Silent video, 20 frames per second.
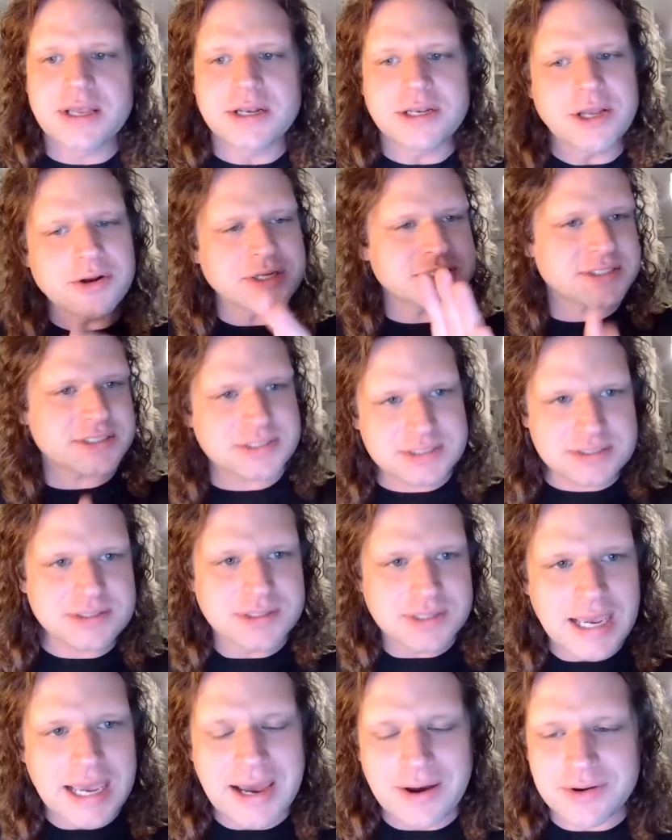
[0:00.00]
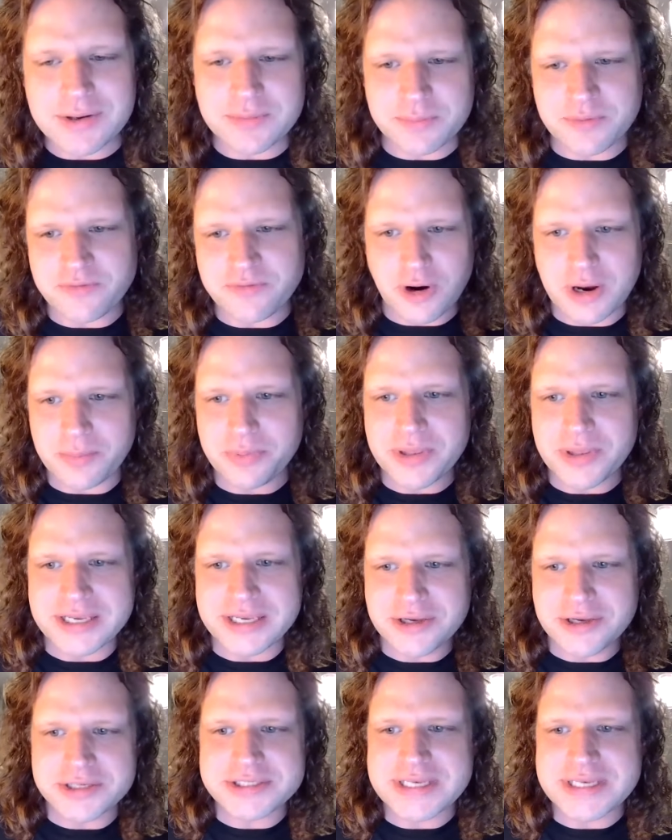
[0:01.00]
Notice how
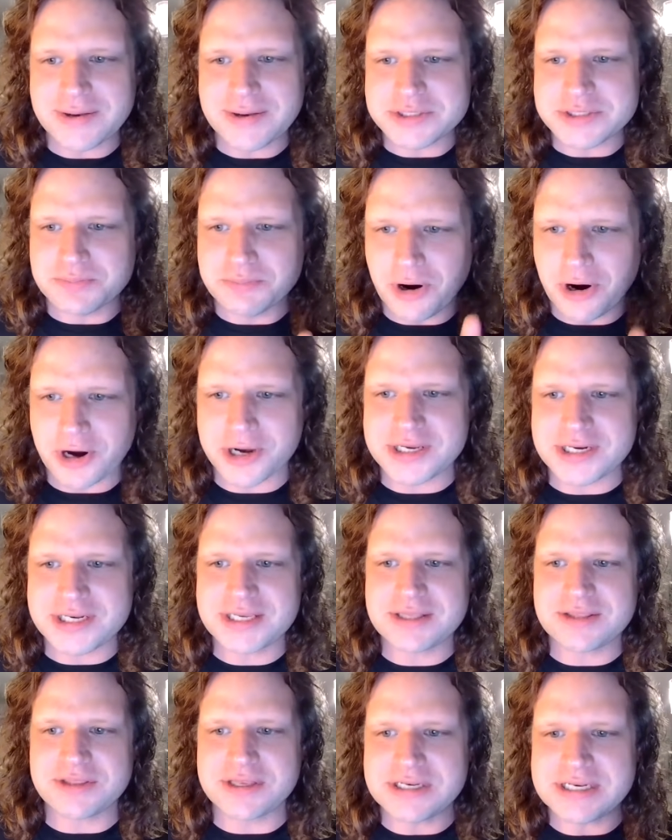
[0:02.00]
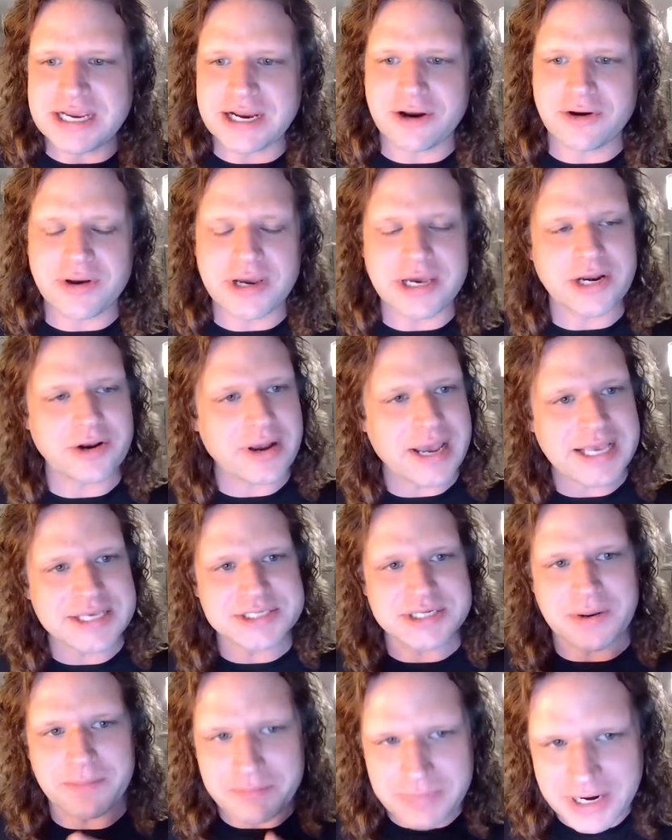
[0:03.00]
it's marketed. The narrator
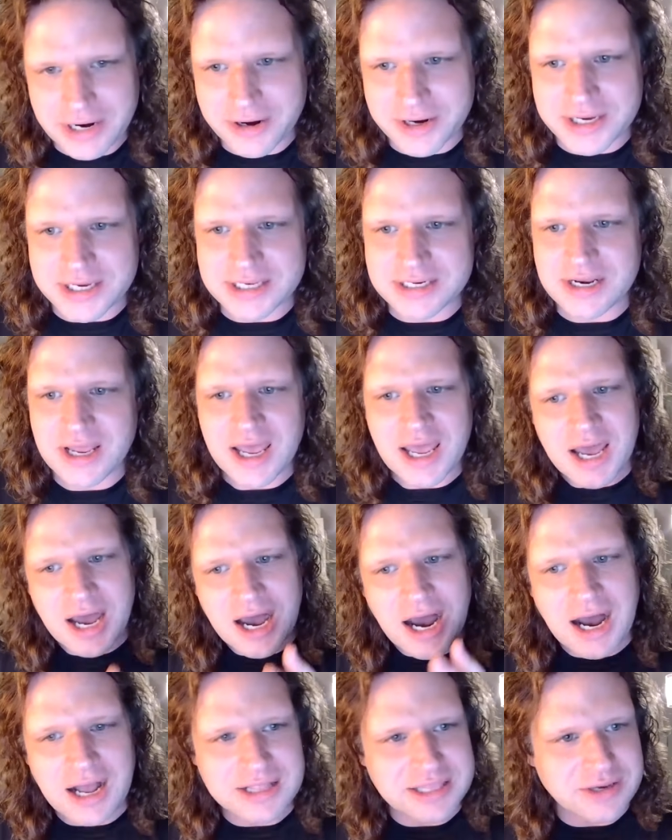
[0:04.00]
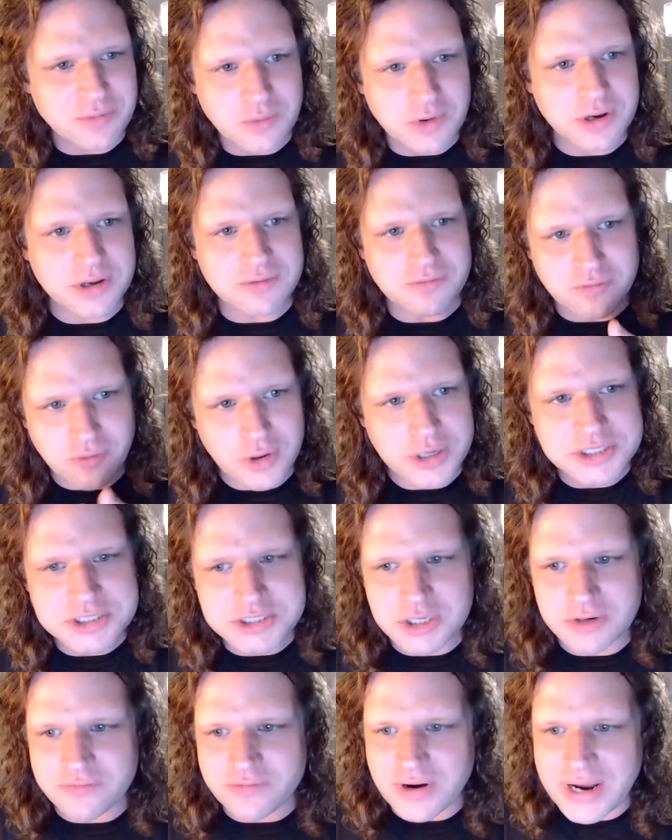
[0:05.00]
has an American Hollywood
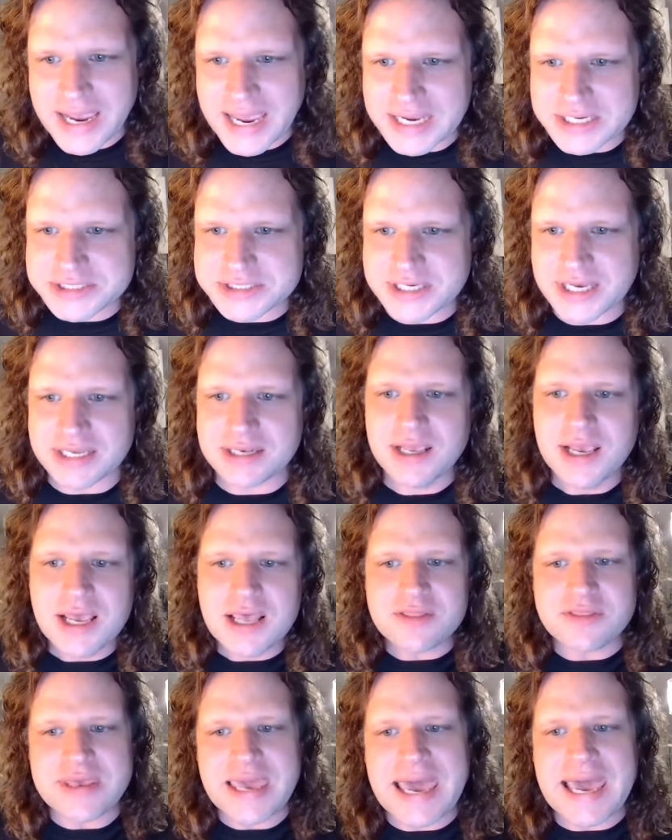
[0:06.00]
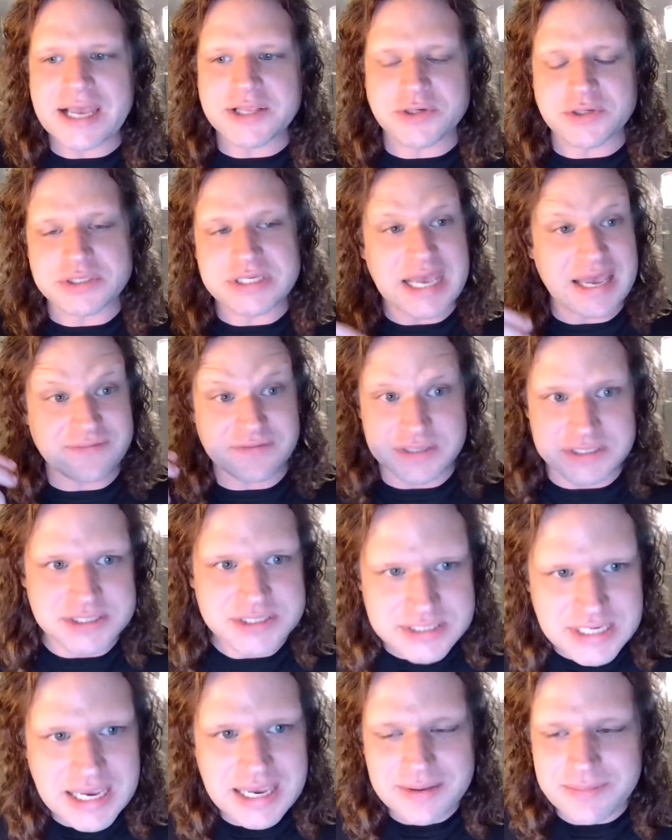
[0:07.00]
voiceover accent. The actors have the
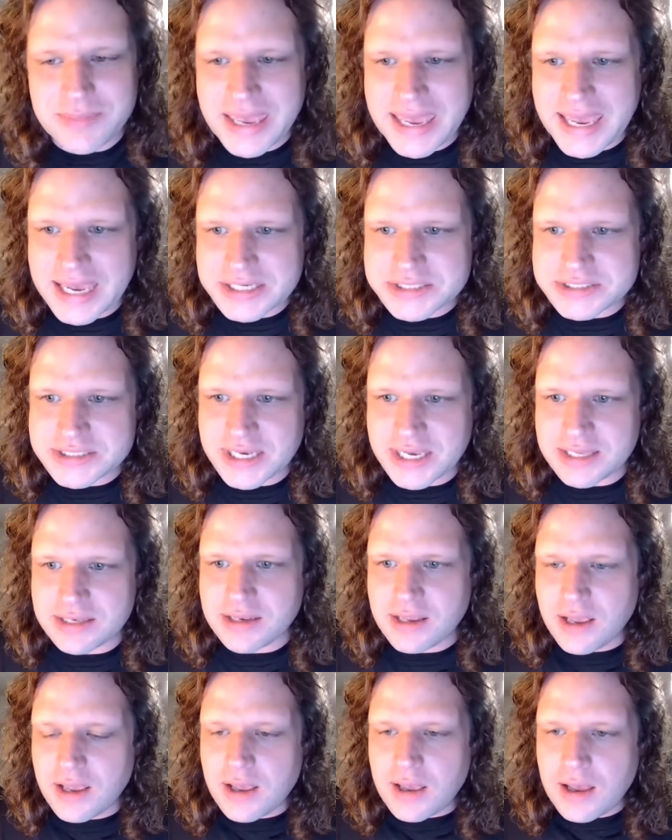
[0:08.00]
same accent.